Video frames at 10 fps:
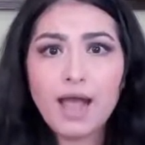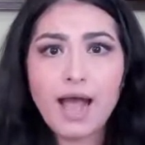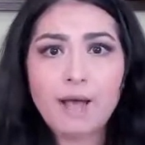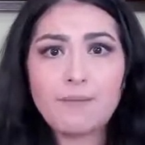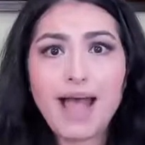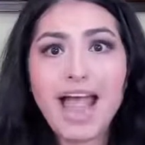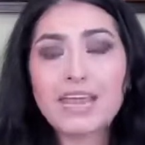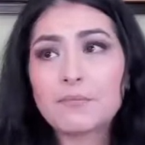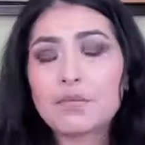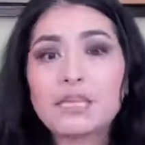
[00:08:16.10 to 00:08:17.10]
I
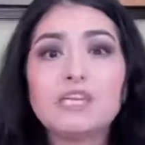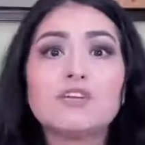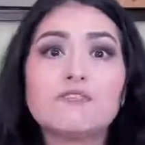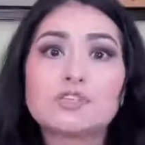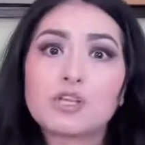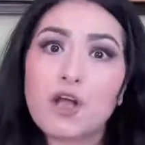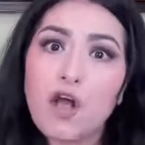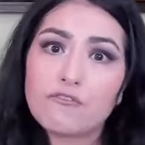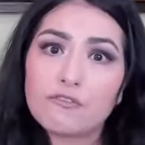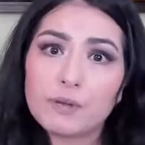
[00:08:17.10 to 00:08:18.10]
am an individual
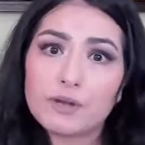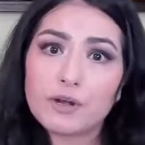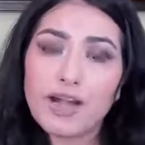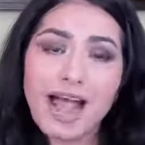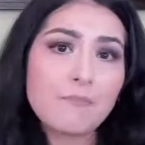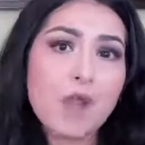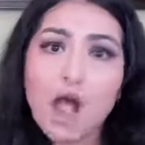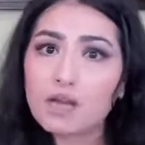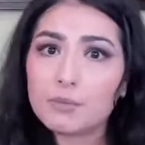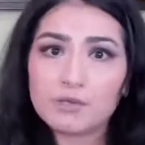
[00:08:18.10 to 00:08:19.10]
contributor. I'm
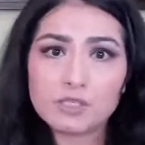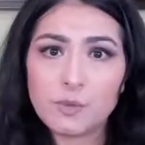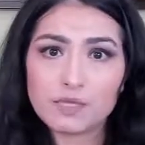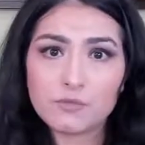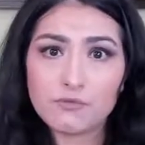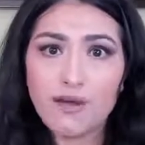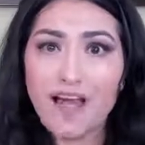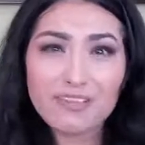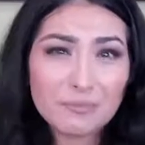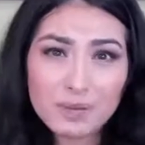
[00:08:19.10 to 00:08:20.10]
not going to be responsible for
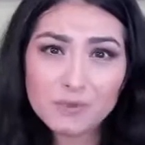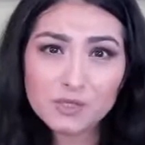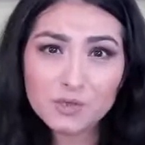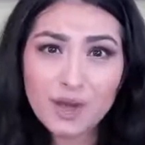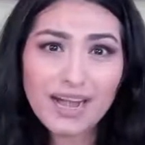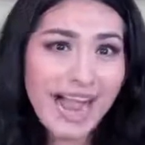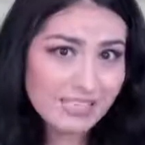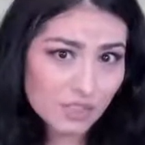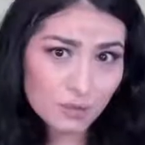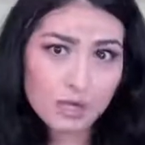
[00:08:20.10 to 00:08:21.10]
other people's work. I
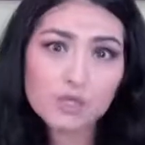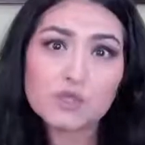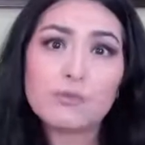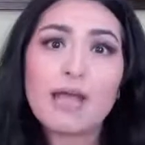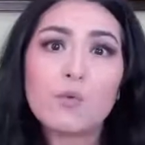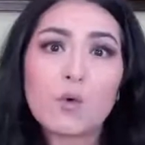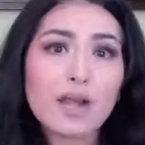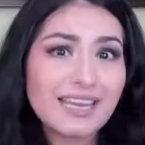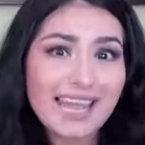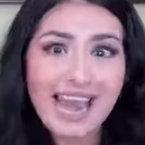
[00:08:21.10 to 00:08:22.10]
just want to do my
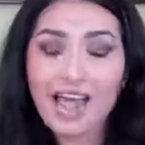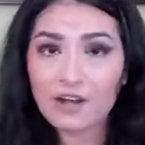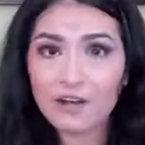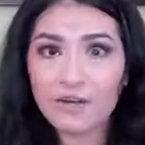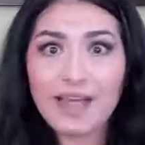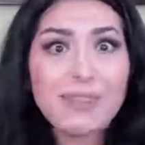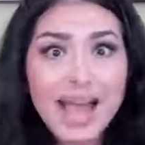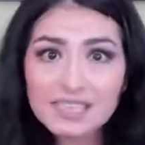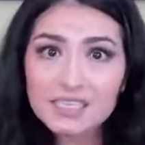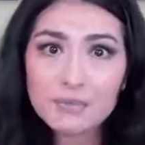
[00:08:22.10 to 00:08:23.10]
work, get out of here. And
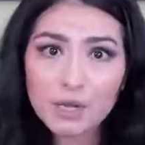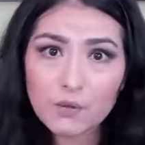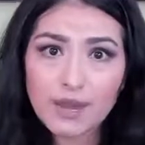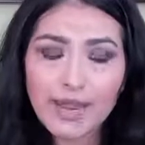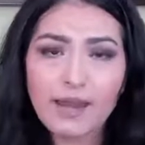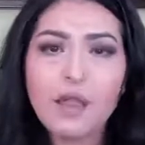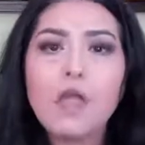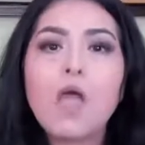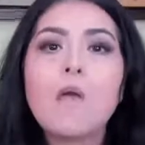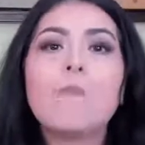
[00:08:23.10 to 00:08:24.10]
that's going to be okay.
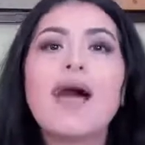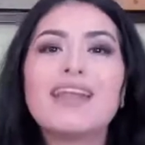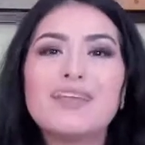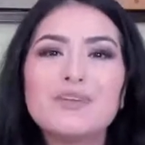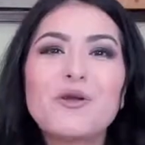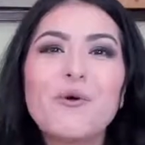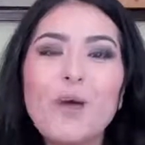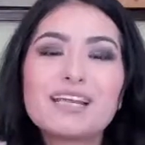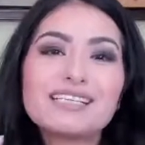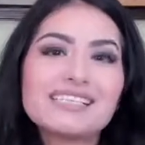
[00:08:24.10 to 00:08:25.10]
But you don't
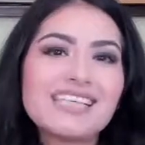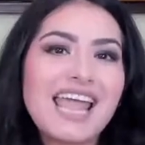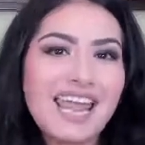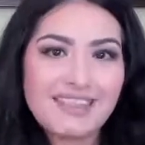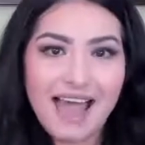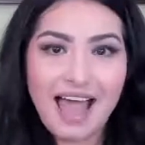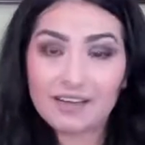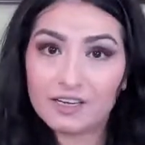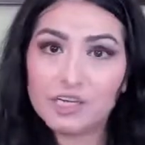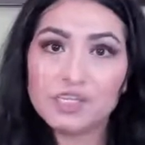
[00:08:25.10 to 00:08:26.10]
want to say that
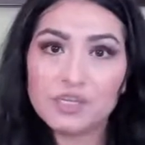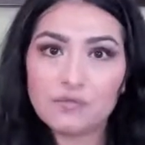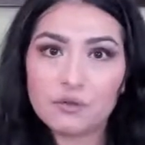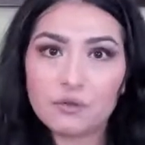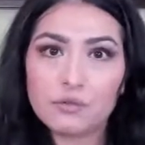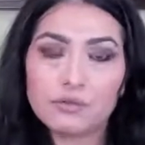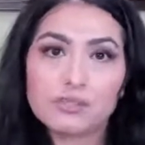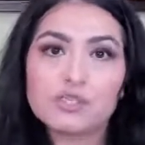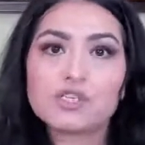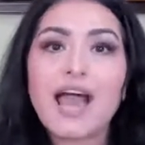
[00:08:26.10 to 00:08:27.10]
in an interview.
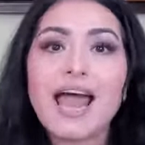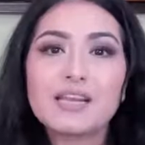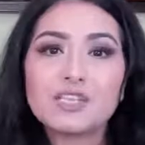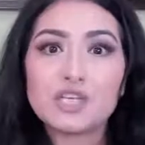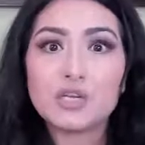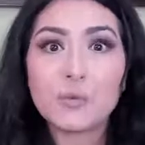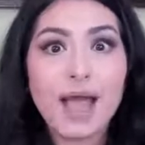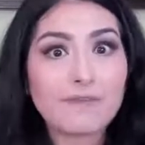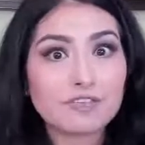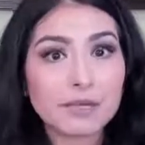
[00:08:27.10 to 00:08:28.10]
There's a strategy you
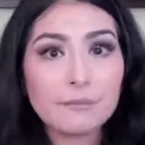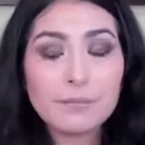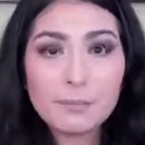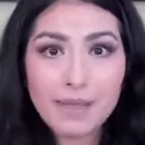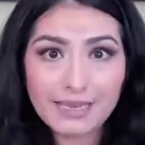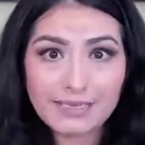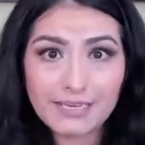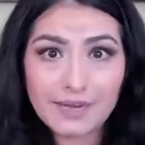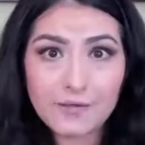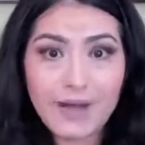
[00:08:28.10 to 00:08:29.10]
have to implement
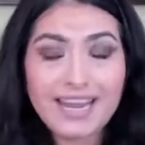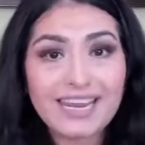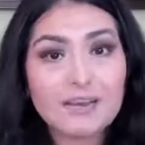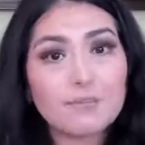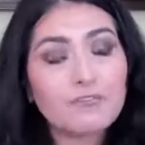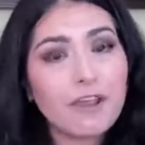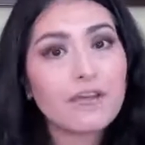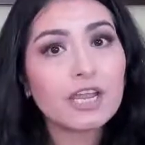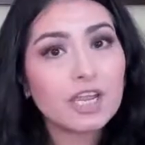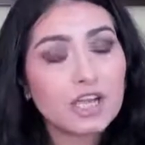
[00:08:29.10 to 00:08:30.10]
it, right, in a
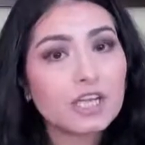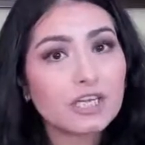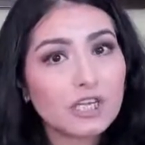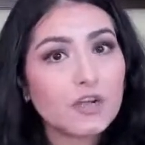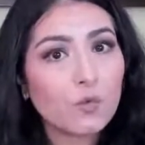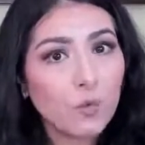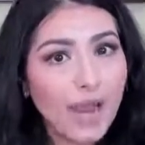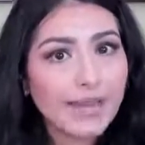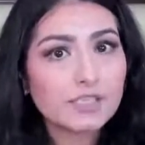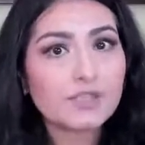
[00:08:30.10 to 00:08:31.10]
very good
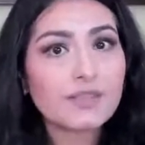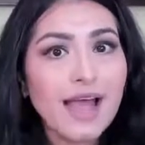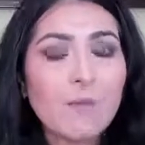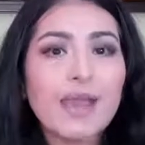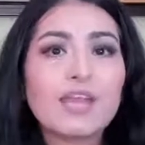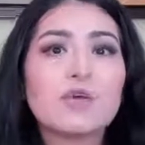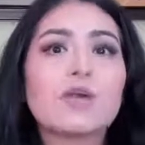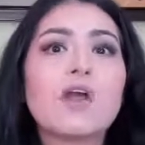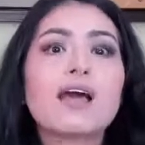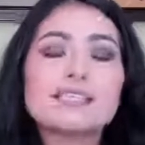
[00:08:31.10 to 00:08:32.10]
way. So that way
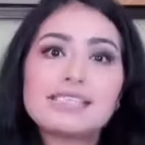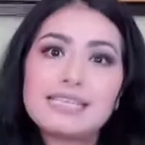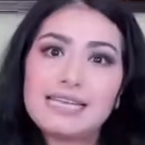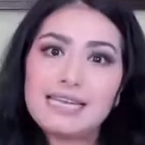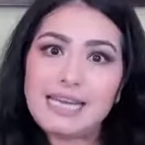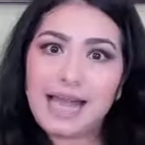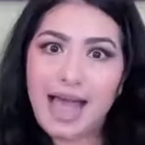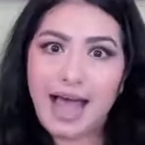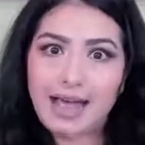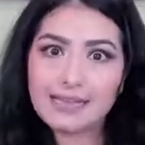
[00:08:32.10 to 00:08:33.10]
you're not seen
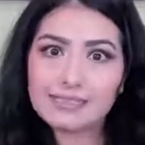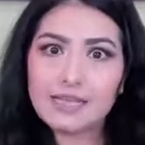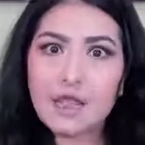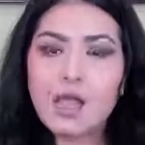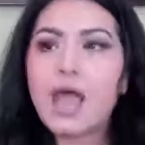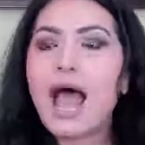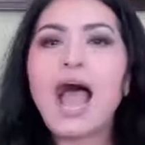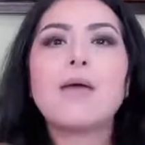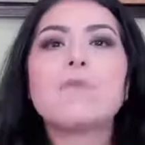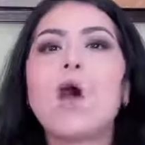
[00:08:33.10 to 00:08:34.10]
as,
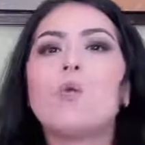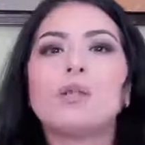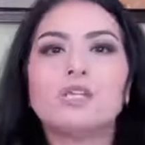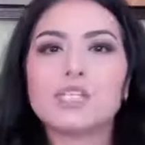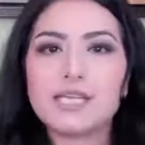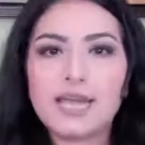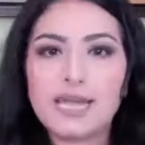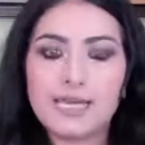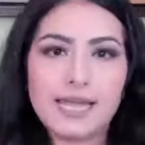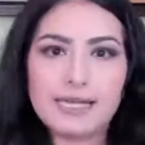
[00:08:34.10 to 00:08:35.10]
I'm not willing to
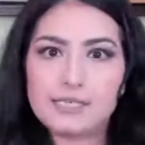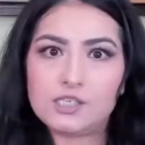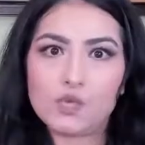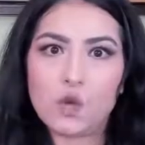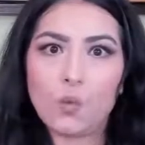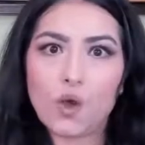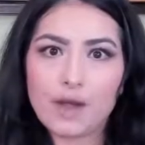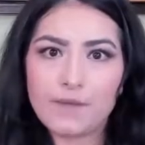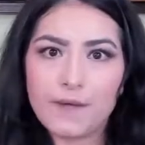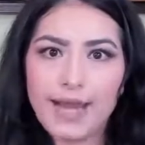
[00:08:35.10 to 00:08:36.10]
take any additional
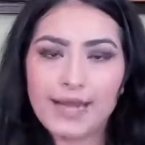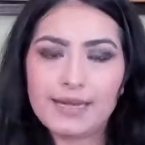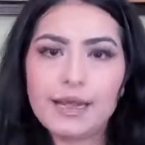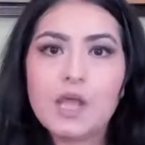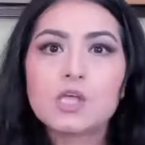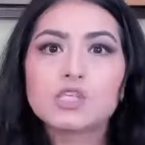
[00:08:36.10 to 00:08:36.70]
work, right?